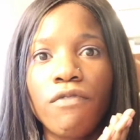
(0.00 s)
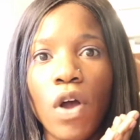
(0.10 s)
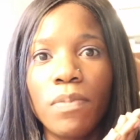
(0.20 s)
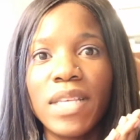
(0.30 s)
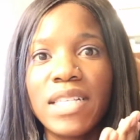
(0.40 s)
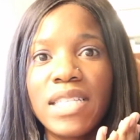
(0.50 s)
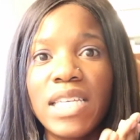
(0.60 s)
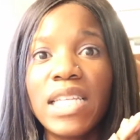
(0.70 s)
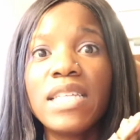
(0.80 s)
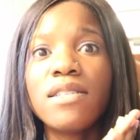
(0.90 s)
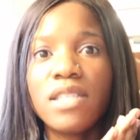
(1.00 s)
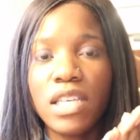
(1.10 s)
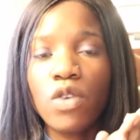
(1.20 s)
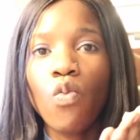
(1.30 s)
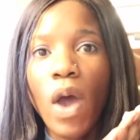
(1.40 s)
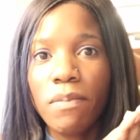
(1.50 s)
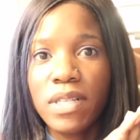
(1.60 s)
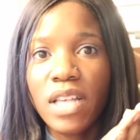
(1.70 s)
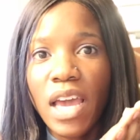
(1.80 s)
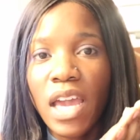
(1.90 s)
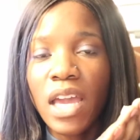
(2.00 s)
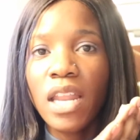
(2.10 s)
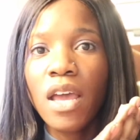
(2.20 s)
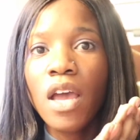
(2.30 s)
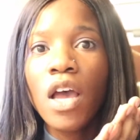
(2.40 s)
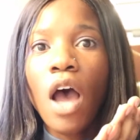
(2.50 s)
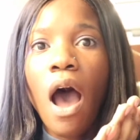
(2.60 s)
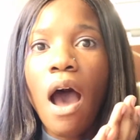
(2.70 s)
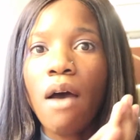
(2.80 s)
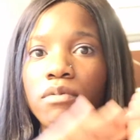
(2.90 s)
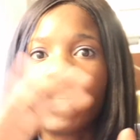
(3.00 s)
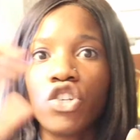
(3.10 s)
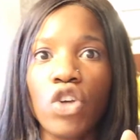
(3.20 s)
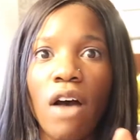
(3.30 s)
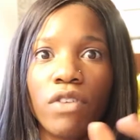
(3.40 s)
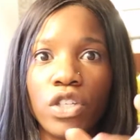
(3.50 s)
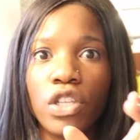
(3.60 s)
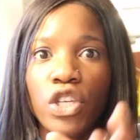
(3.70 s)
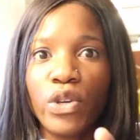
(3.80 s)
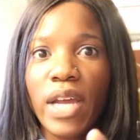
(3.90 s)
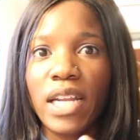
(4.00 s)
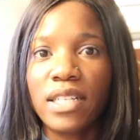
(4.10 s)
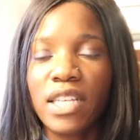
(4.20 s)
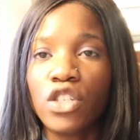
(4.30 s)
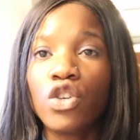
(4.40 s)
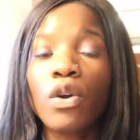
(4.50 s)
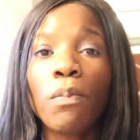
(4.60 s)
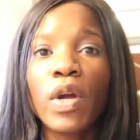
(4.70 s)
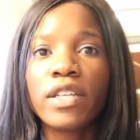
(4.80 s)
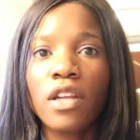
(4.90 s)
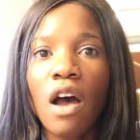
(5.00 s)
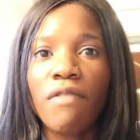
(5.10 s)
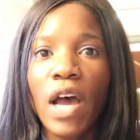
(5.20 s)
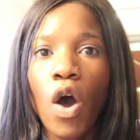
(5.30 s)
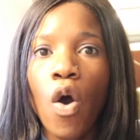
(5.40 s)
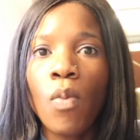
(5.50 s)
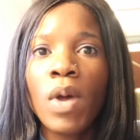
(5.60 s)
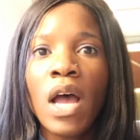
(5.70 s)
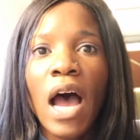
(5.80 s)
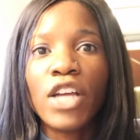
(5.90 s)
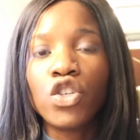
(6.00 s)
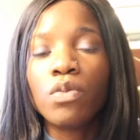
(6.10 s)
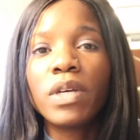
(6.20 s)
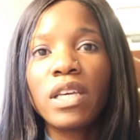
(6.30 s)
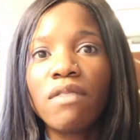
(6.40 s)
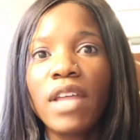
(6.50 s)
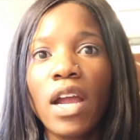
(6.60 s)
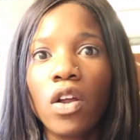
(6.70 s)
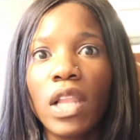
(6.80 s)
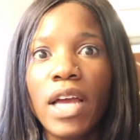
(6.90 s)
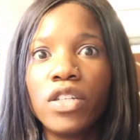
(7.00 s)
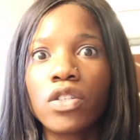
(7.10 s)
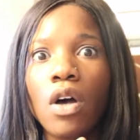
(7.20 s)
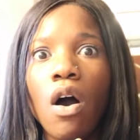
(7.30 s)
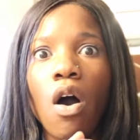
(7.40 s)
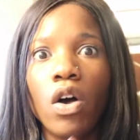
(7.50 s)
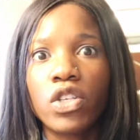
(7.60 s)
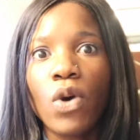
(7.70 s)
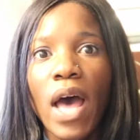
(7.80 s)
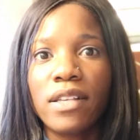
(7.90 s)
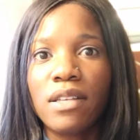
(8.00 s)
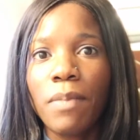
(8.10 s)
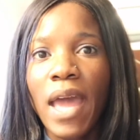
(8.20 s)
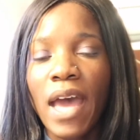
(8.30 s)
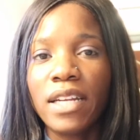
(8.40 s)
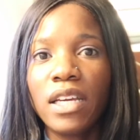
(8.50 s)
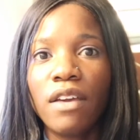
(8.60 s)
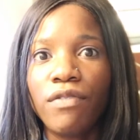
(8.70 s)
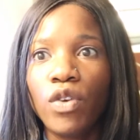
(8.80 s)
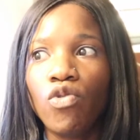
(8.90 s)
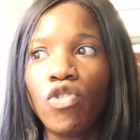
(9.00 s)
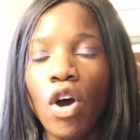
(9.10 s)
from the CDC website. To travel to the United States. You can print it off at home. I do believe the airlines also has some handy if you